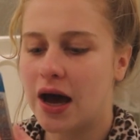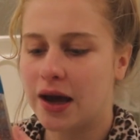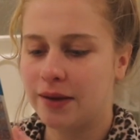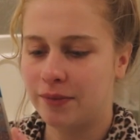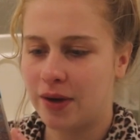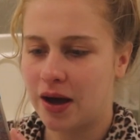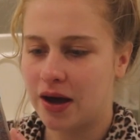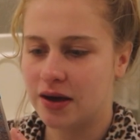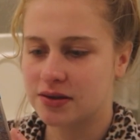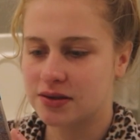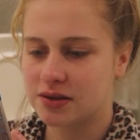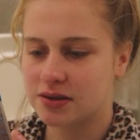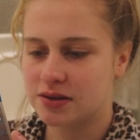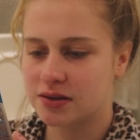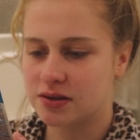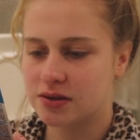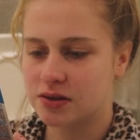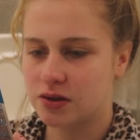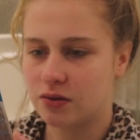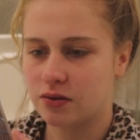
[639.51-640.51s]
eye masks.
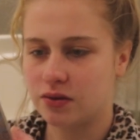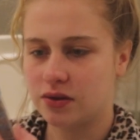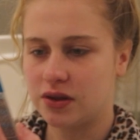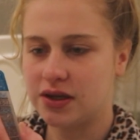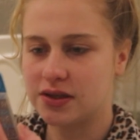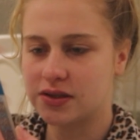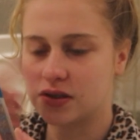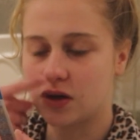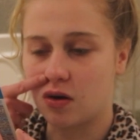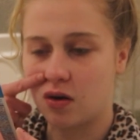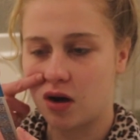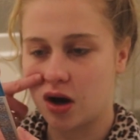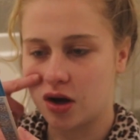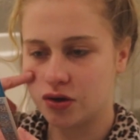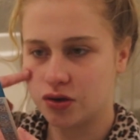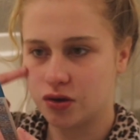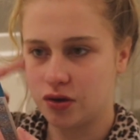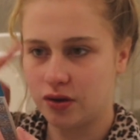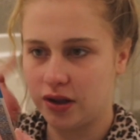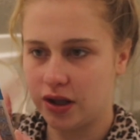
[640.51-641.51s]
So these go
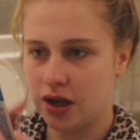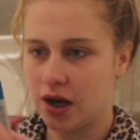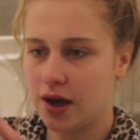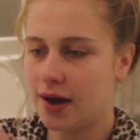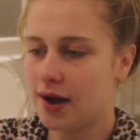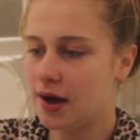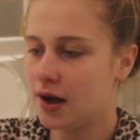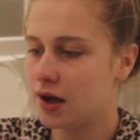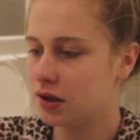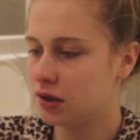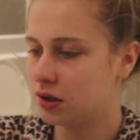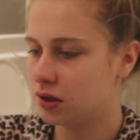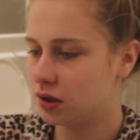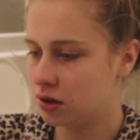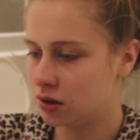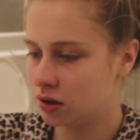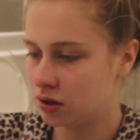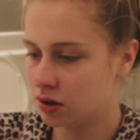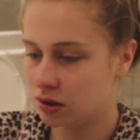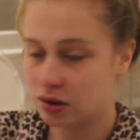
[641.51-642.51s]
under the
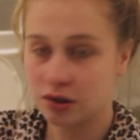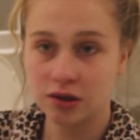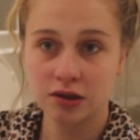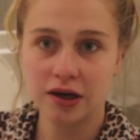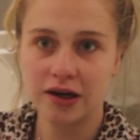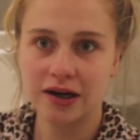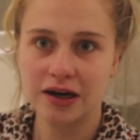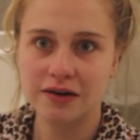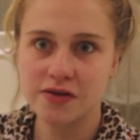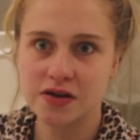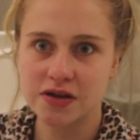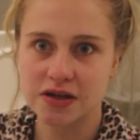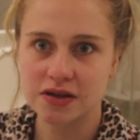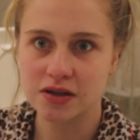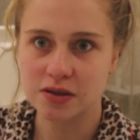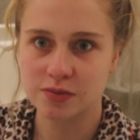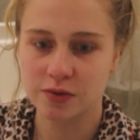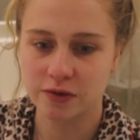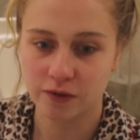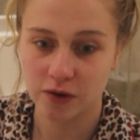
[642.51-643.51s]
eye. I never did
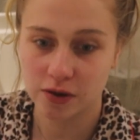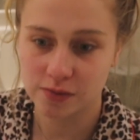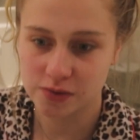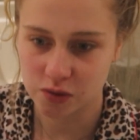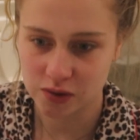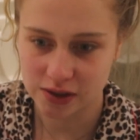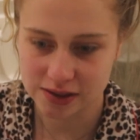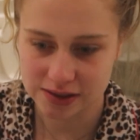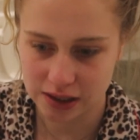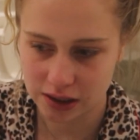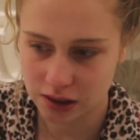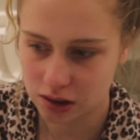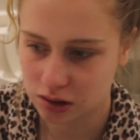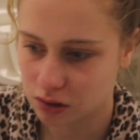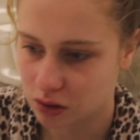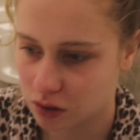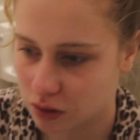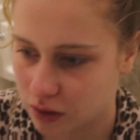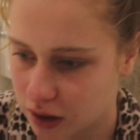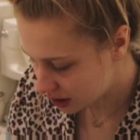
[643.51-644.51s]
this before. I'm so excited.
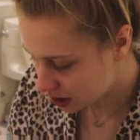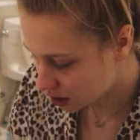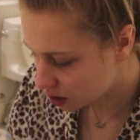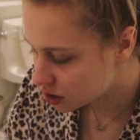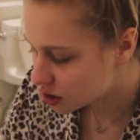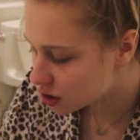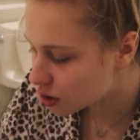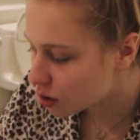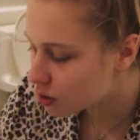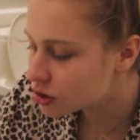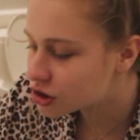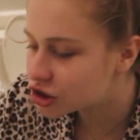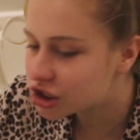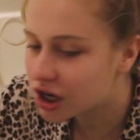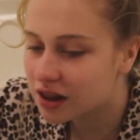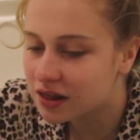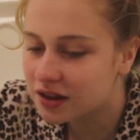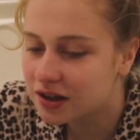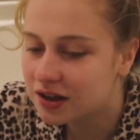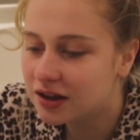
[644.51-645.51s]
These are so
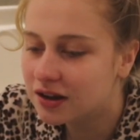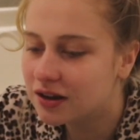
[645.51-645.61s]
chilly.